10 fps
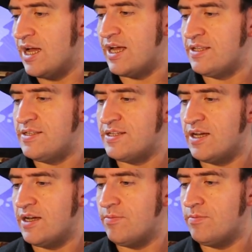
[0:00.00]
And
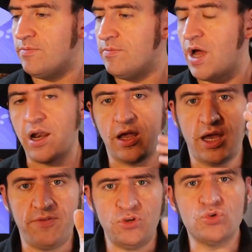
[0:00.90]

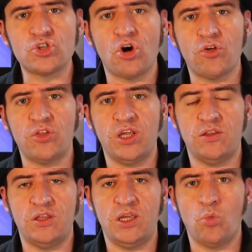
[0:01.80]
if you saw
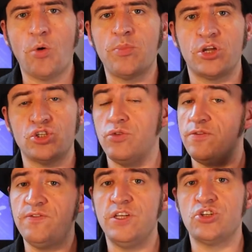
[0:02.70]
the
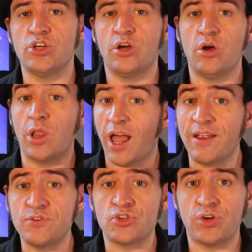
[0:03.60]
1.2 feature
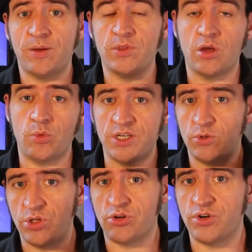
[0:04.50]
live stream that we
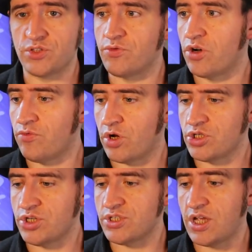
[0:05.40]
did with Chris
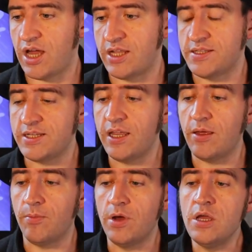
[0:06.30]
Rogers and
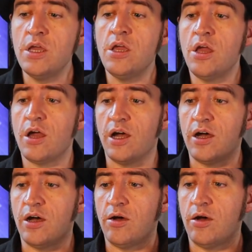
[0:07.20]
Tim,
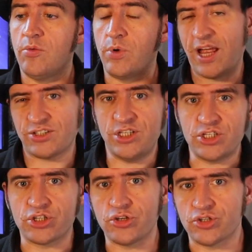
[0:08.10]
we actually
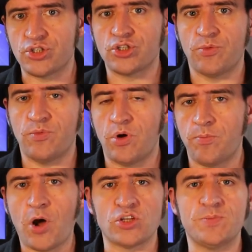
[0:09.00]
discussed some
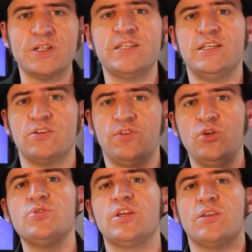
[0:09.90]
possibilities of
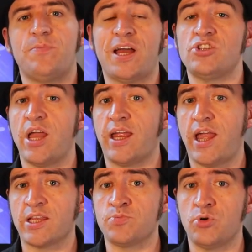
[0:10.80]
using the batch
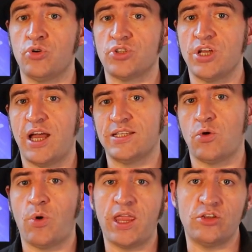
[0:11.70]
exporter as
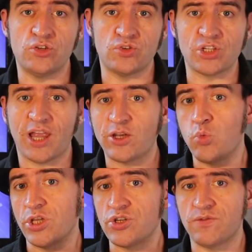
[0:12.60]
a way to
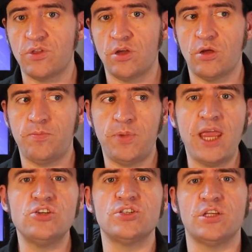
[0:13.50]
select which of the
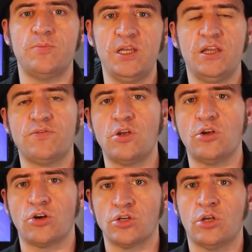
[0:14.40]
pages in a
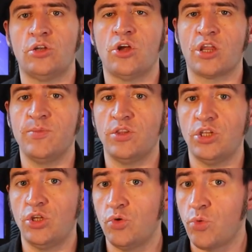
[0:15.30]
PDF document that
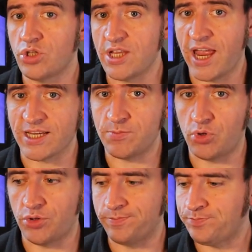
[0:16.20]
you'd want to
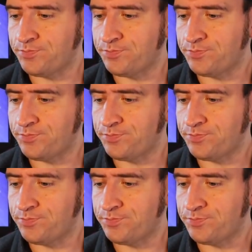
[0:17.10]
export.